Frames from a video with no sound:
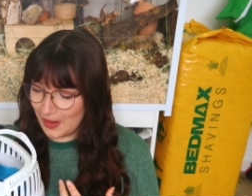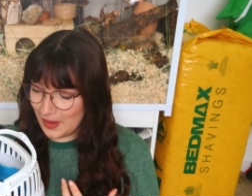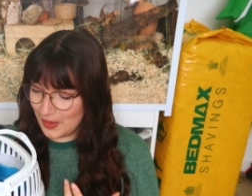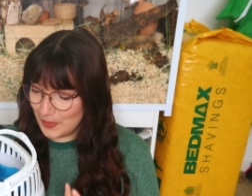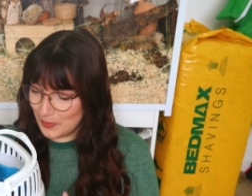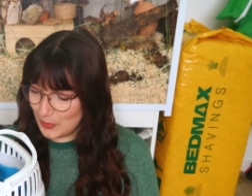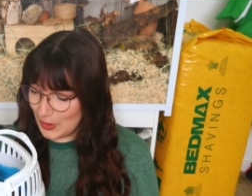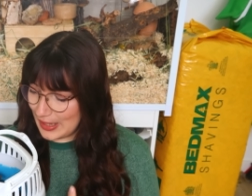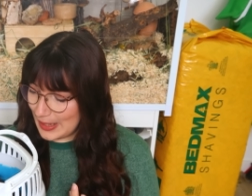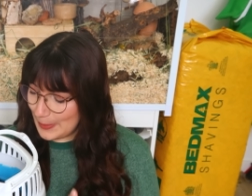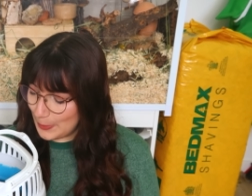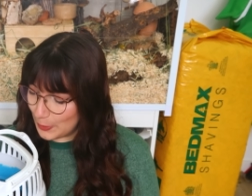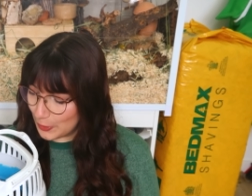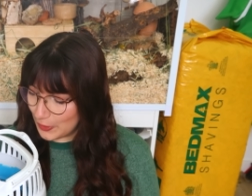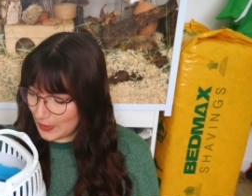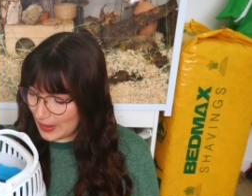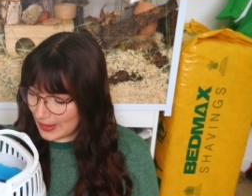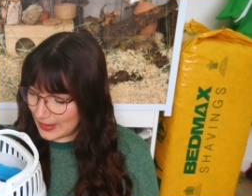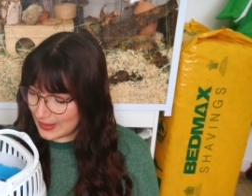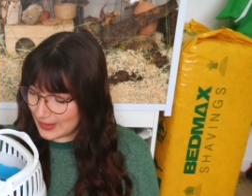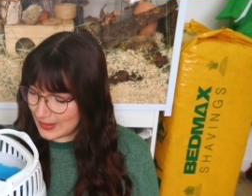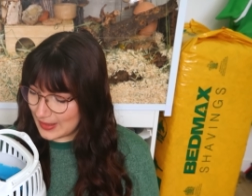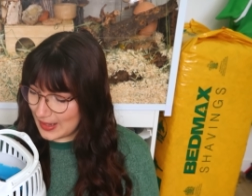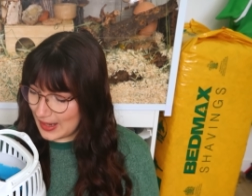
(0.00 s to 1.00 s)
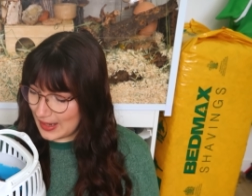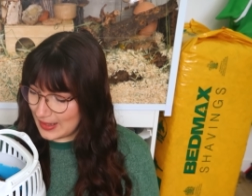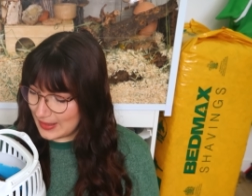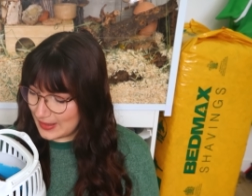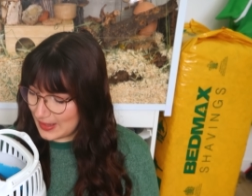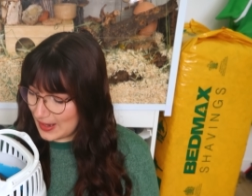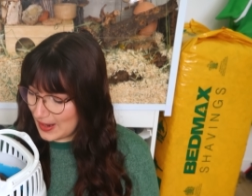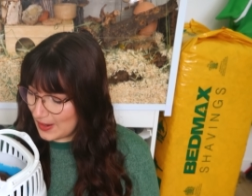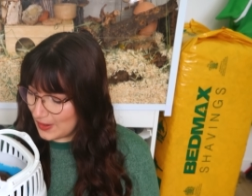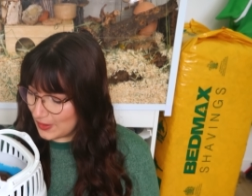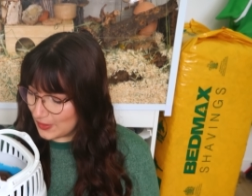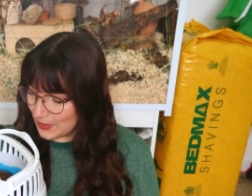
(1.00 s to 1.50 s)
I'm really
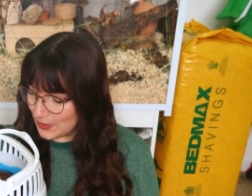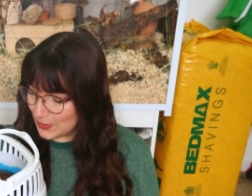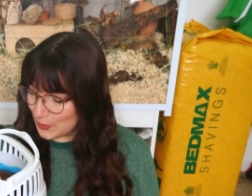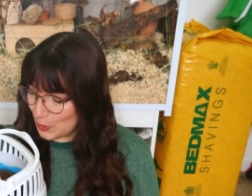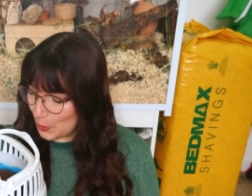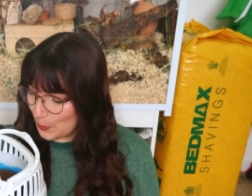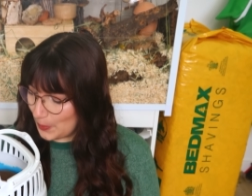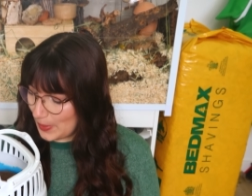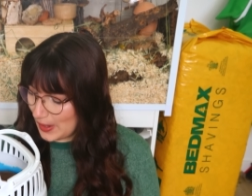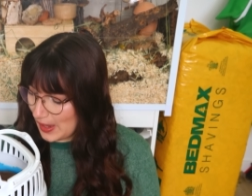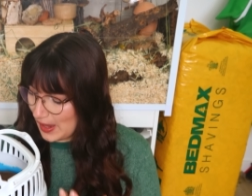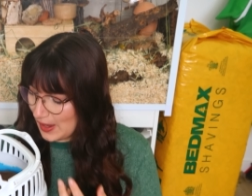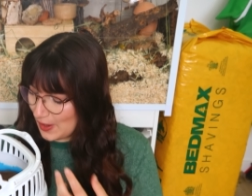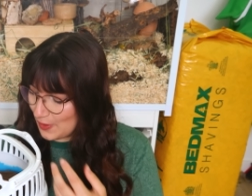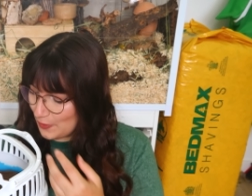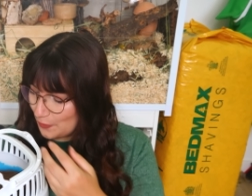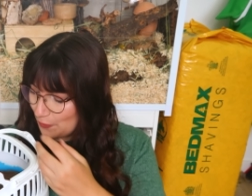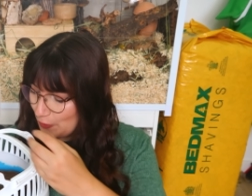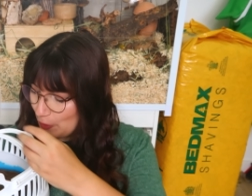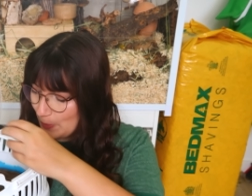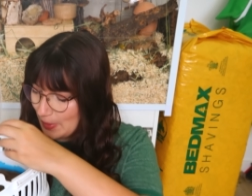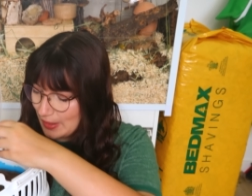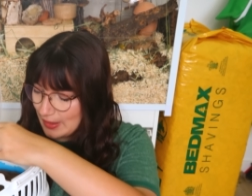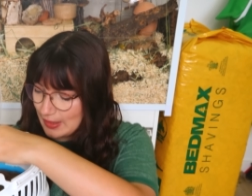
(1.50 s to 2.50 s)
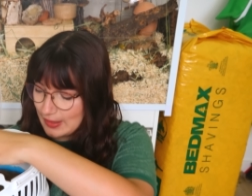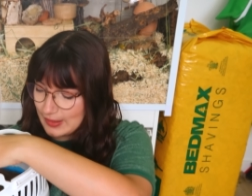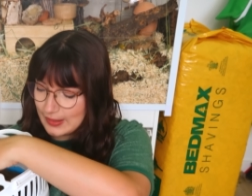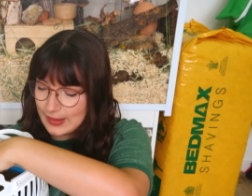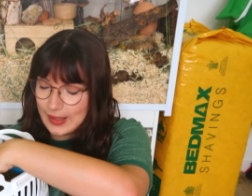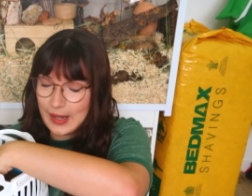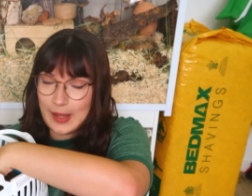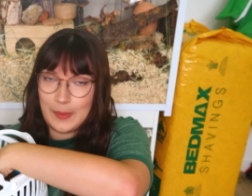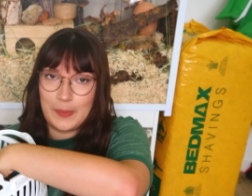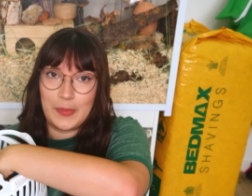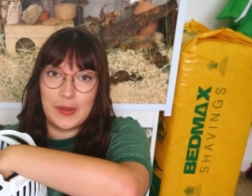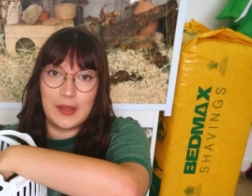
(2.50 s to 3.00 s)
procrastinating stopping filming this
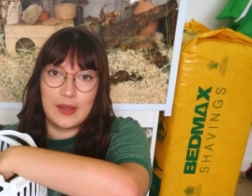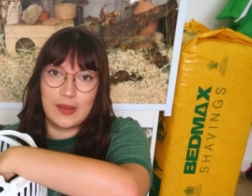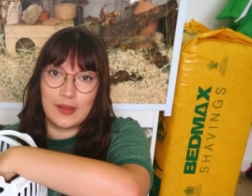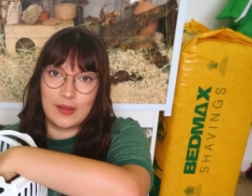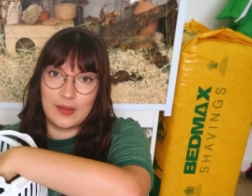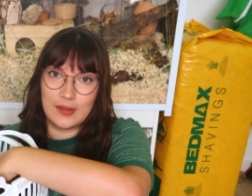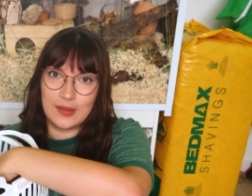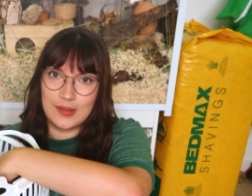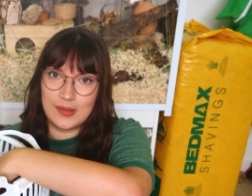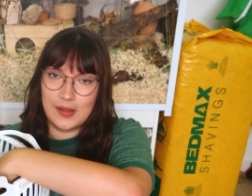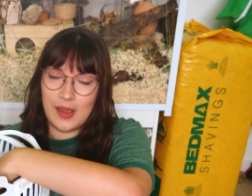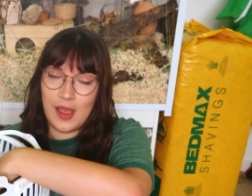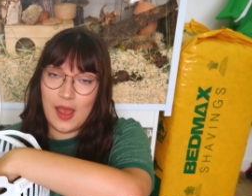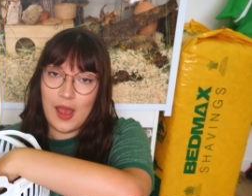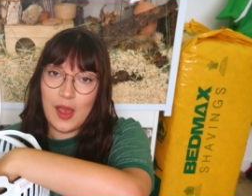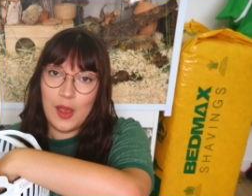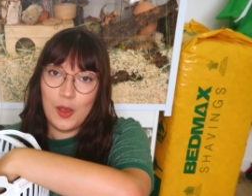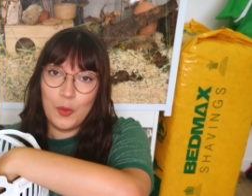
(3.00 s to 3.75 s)
clip because